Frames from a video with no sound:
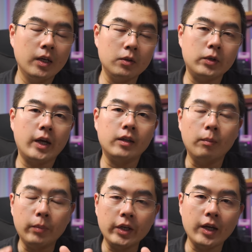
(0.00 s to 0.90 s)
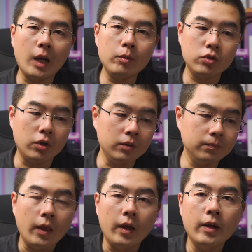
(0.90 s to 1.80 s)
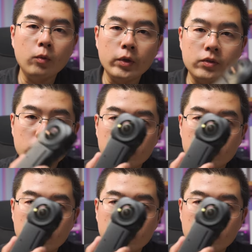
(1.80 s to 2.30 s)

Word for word: you get a big aperture, and with